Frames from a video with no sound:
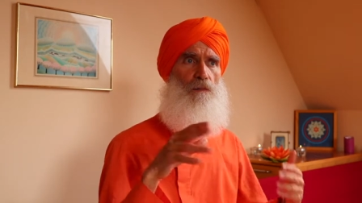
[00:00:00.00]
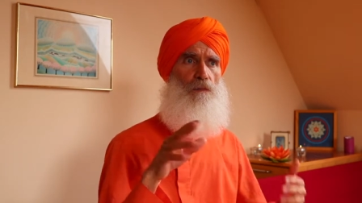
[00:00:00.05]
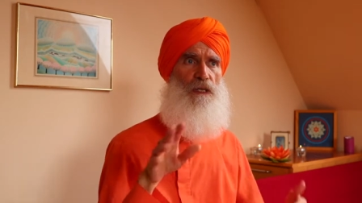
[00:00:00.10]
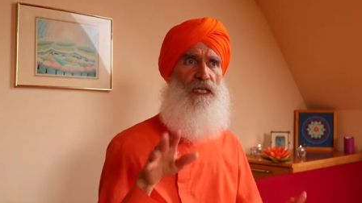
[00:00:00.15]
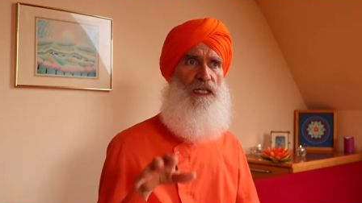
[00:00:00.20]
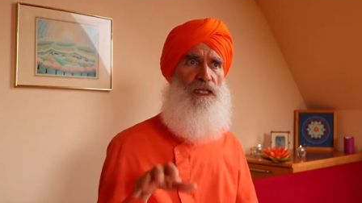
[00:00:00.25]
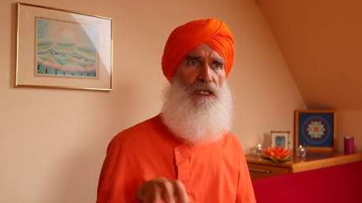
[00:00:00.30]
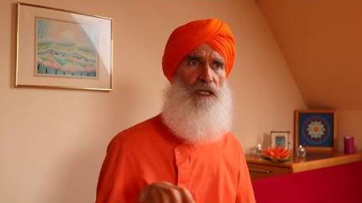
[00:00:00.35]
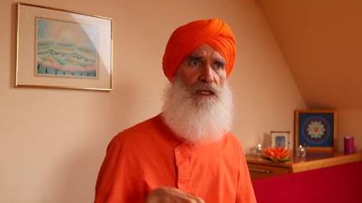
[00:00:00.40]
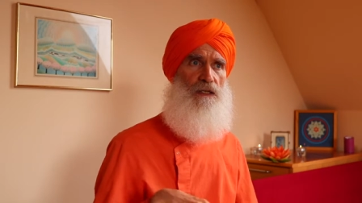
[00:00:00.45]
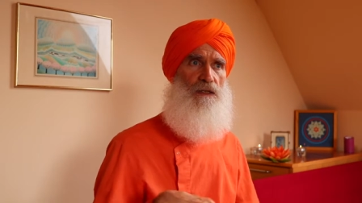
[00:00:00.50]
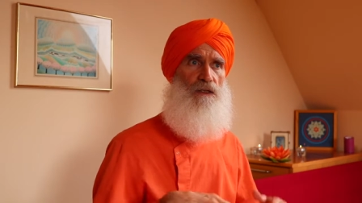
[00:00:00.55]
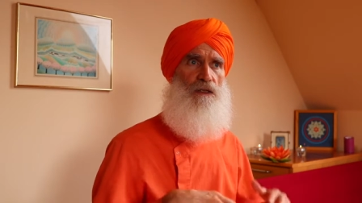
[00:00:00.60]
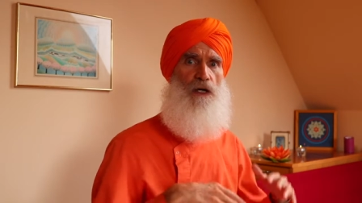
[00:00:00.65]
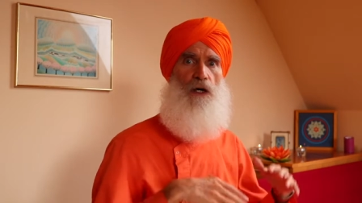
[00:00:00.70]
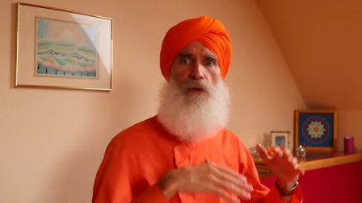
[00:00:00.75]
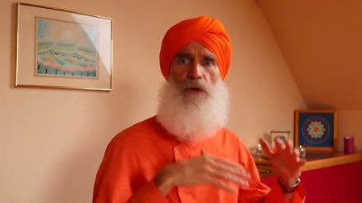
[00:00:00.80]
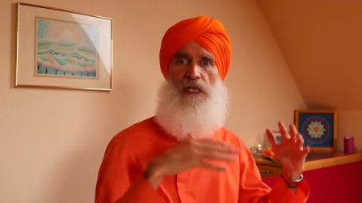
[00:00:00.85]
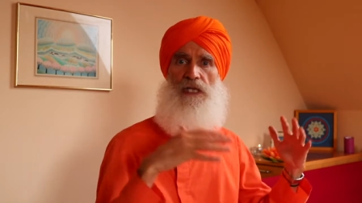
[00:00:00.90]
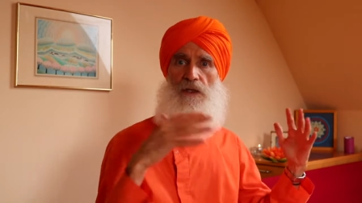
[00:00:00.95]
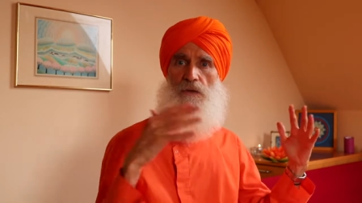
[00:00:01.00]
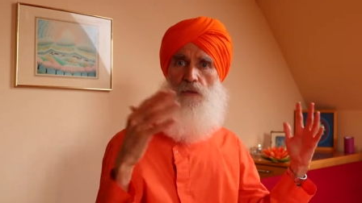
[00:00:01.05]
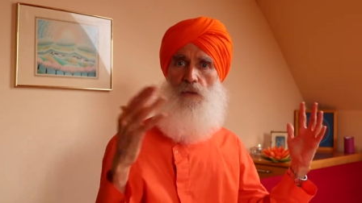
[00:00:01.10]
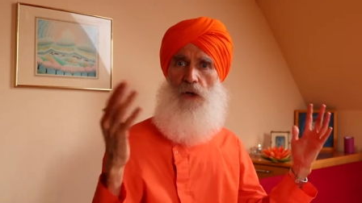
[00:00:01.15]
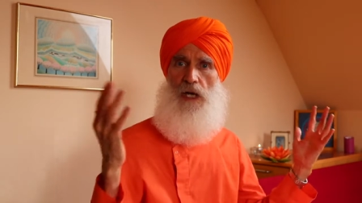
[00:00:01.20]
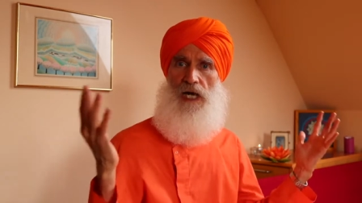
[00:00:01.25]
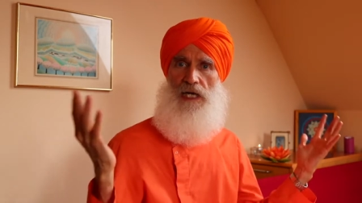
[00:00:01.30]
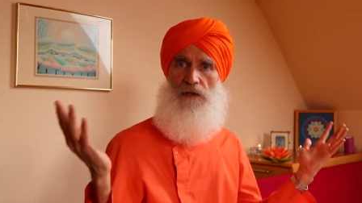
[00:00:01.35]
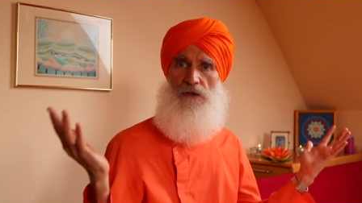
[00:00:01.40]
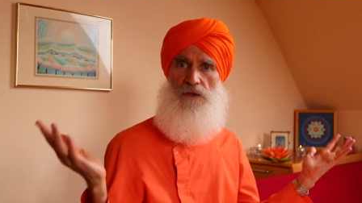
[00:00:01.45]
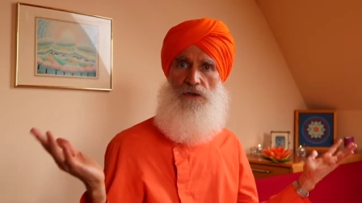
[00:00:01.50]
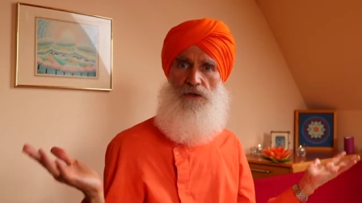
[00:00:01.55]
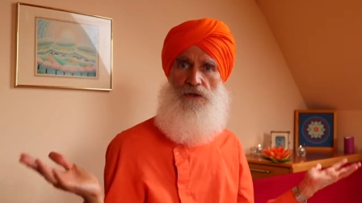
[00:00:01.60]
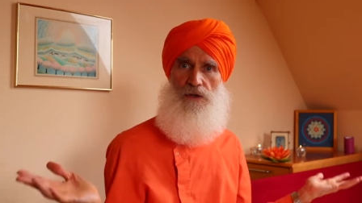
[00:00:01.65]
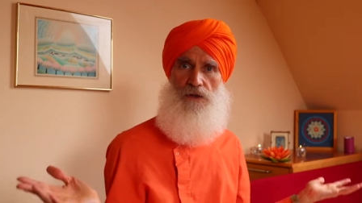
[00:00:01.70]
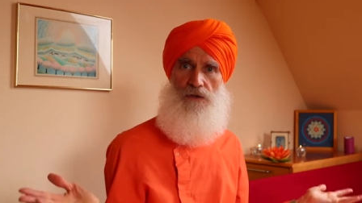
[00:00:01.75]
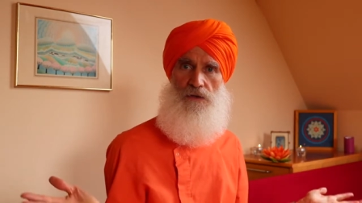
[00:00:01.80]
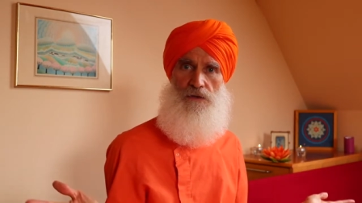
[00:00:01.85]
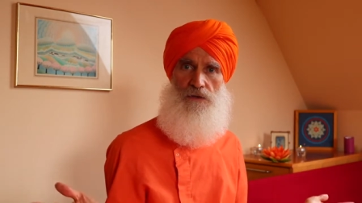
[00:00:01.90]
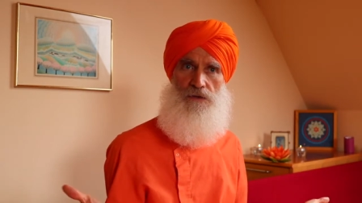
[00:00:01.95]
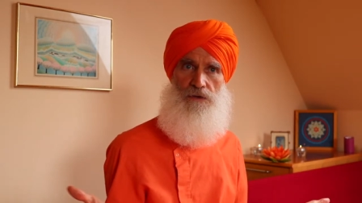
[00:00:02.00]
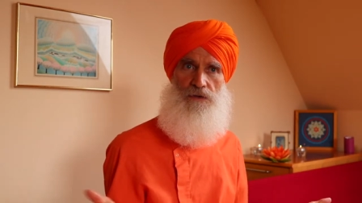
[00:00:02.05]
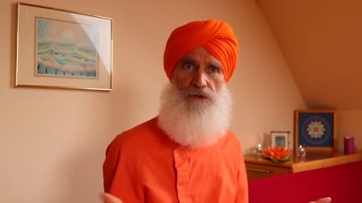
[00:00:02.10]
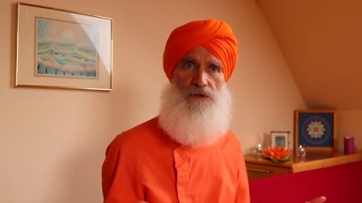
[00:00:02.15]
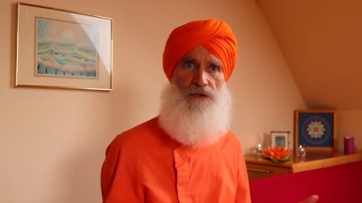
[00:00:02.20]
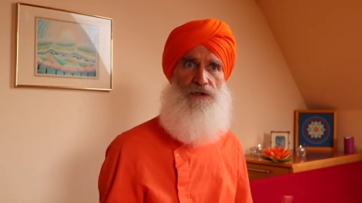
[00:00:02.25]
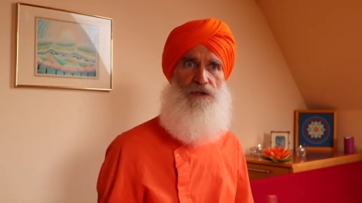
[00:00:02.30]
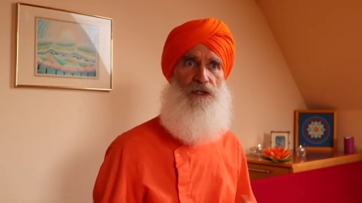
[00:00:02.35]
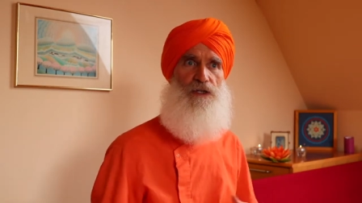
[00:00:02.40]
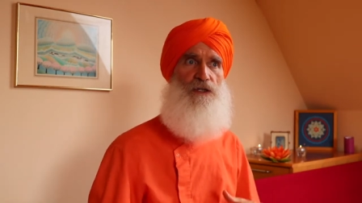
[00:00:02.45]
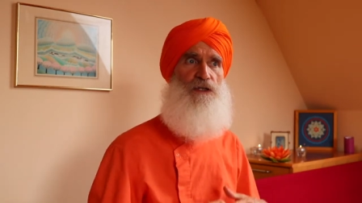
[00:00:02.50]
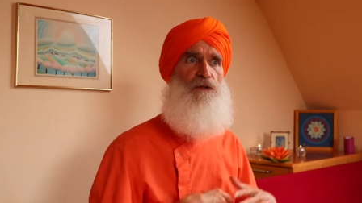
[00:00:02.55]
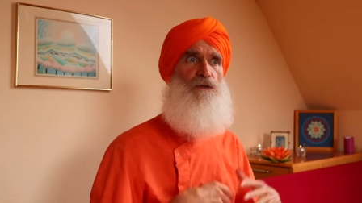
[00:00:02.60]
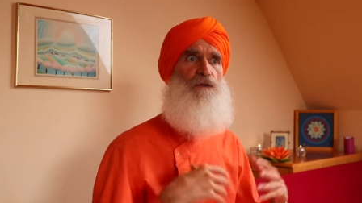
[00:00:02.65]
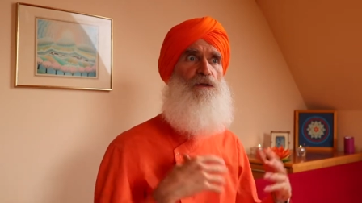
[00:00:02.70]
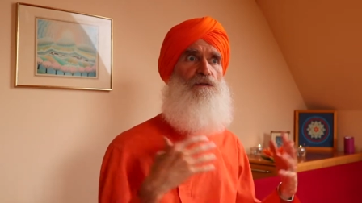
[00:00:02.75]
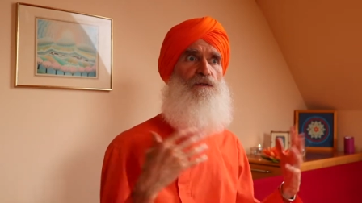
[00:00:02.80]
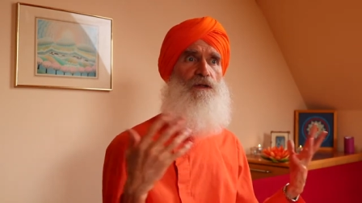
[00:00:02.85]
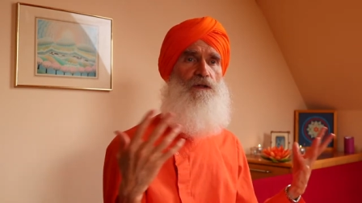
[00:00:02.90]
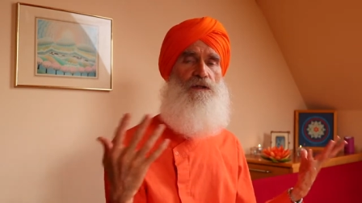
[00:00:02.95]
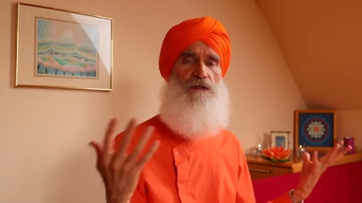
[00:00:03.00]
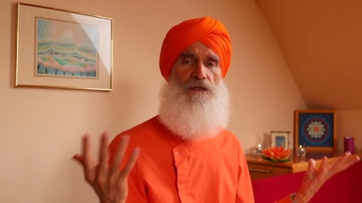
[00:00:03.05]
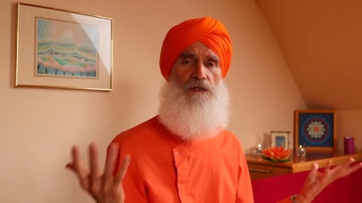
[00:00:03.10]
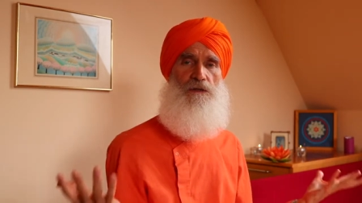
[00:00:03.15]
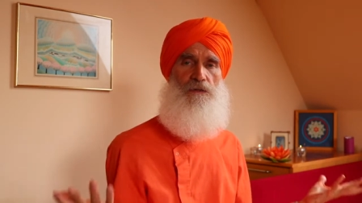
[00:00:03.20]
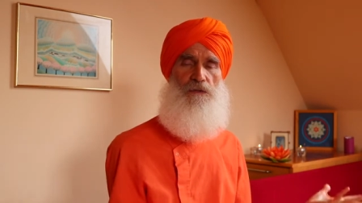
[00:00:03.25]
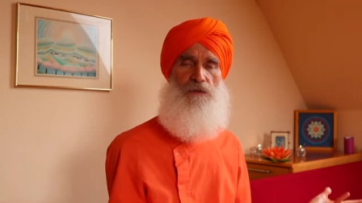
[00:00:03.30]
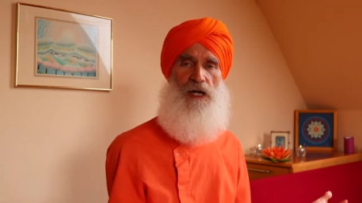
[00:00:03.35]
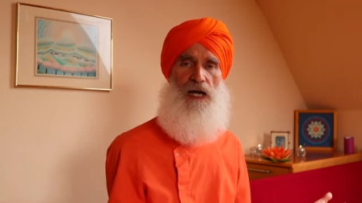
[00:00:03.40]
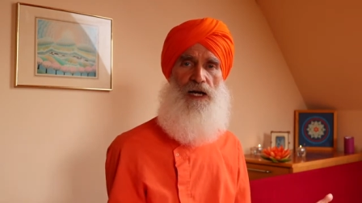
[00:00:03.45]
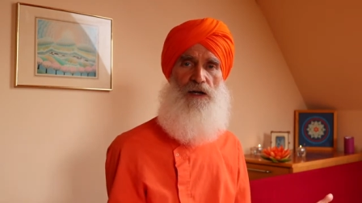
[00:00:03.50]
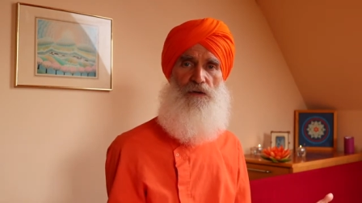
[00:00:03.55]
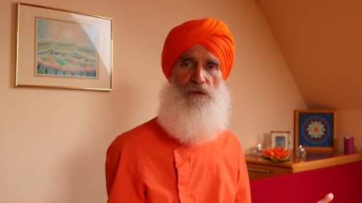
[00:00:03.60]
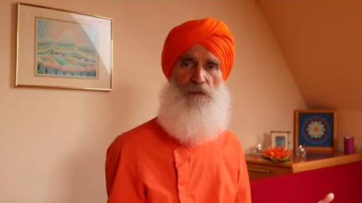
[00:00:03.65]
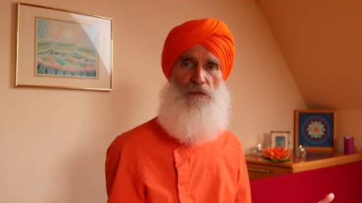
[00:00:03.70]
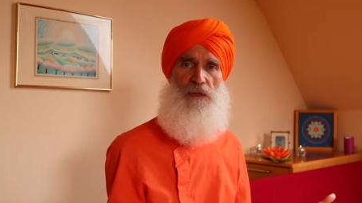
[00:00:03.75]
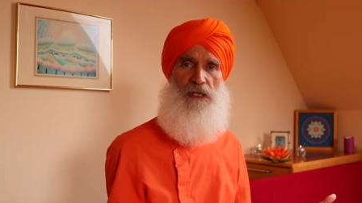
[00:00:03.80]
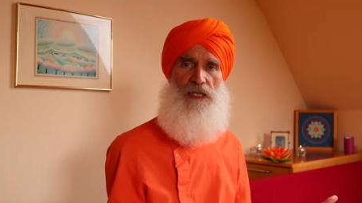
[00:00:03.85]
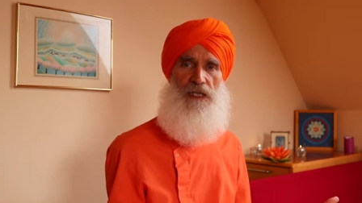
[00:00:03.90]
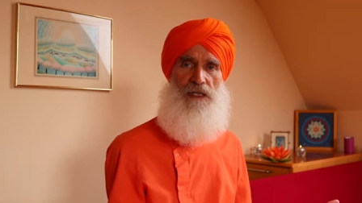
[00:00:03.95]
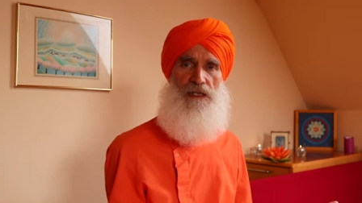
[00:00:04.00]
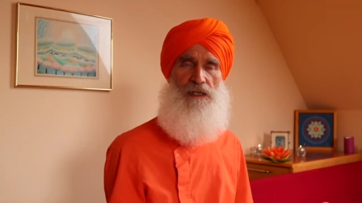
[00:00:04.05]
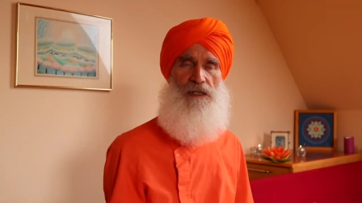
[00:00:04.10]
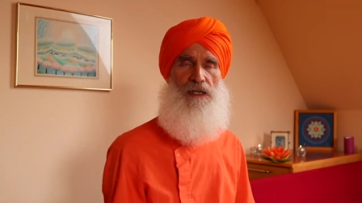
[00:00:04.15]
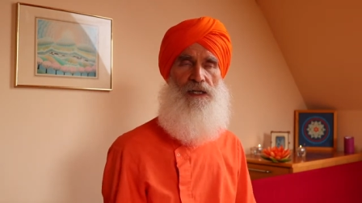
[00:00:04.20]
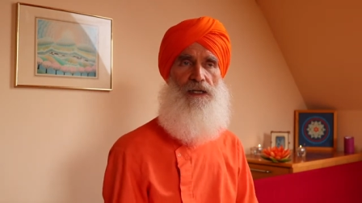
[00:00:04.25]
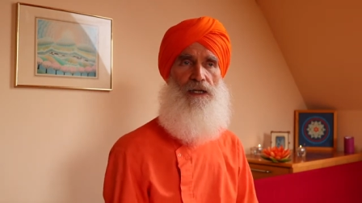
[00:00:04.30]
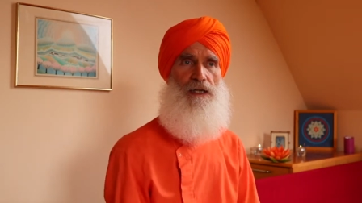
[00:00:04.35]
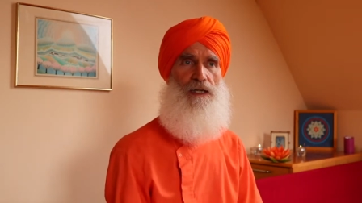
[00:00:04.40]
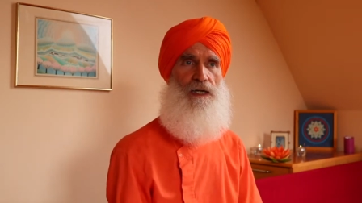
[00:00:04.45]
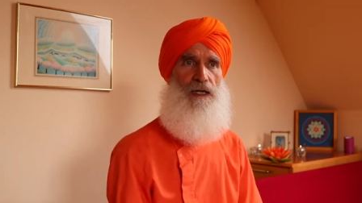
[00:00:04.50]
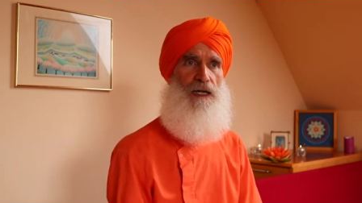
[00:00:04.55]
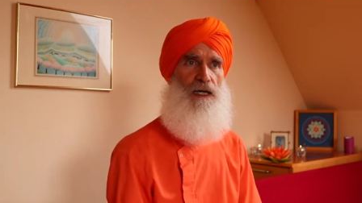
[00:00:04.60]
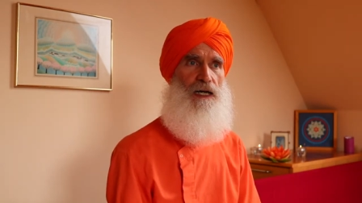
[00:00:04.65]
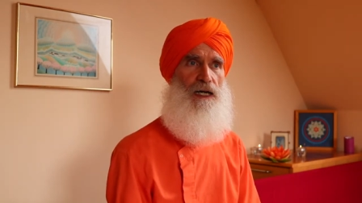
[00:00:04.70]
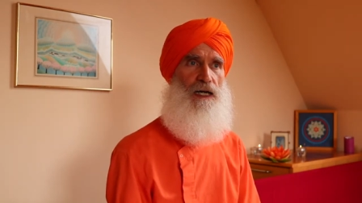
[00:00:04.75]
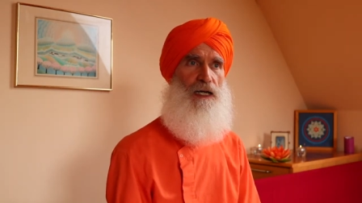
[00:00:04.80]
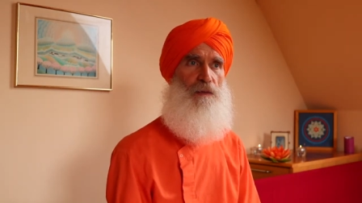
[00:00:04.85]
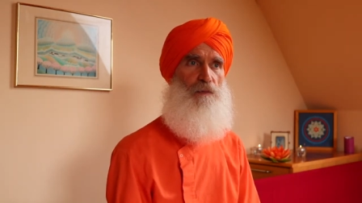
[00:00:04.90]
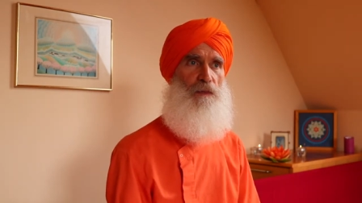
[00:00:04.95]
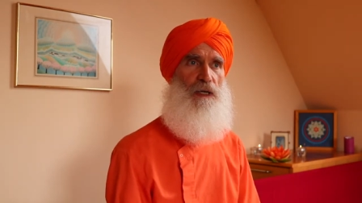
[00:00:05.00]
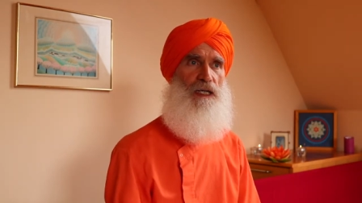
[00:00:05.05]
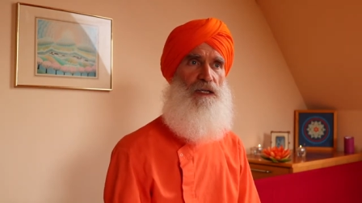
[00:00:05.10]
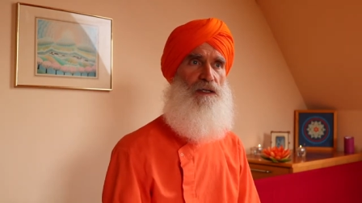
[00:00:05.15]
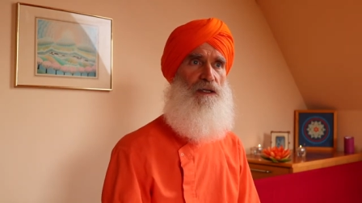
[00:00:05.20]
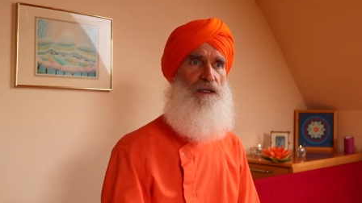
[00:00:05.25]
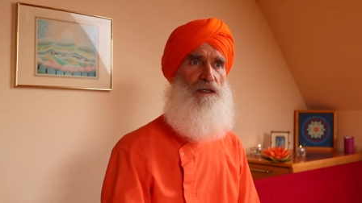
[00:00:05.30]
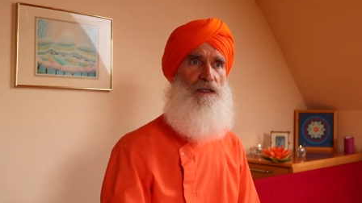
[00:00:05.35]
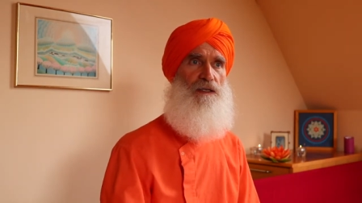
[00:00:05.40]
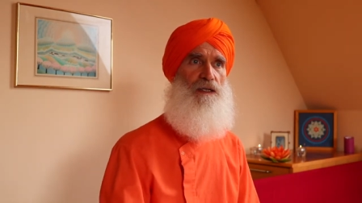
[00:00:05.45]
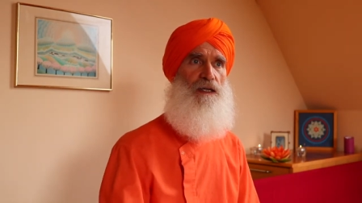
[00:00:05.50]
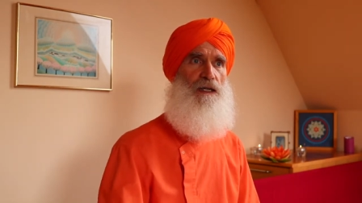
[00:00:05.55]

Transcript: begin going in wider circles, the universe around me, um, and